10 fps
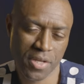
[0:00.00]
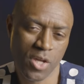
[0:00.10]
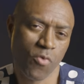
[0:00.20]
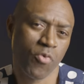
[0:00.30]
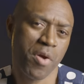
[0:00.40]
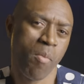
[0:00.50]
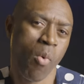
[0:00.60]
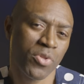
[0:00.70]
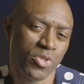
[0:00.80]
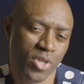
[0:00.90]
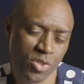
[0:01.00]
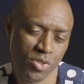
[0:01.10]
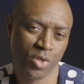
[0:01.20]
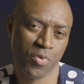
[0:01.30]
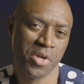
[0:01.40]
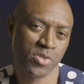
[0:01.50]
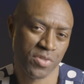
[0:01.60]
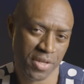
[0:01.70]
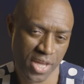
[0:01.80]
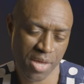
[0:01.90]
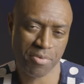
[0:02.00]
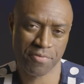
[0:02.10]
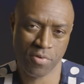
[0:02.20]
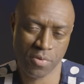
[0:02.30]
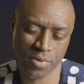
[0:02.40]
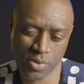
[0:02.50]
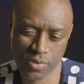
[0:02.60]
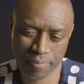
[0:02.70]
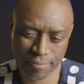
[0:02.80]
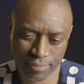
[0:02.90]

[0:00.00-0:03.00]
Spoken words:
if we're more than just the generations that came before us,